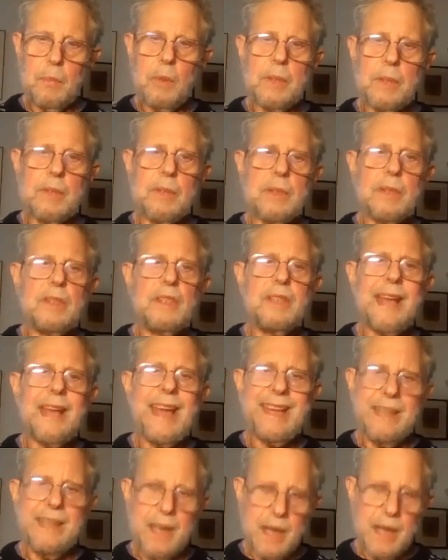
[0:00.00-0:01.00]
would
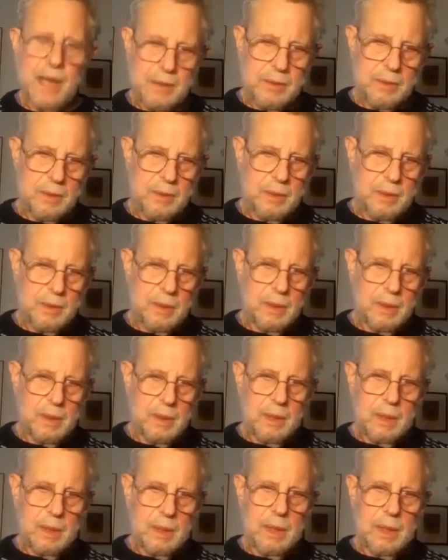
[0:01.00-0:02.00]
sustain us
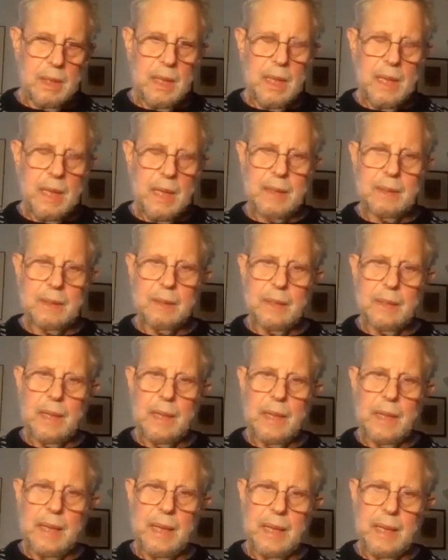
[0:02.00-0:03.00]

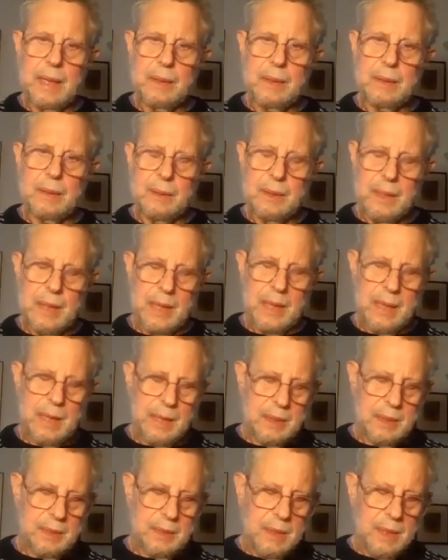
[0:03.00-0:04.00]

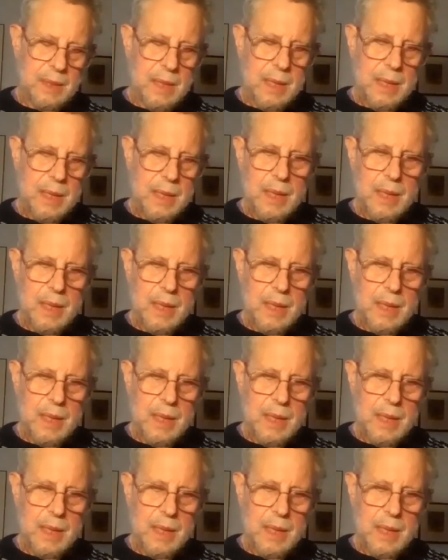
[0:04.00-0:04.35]
and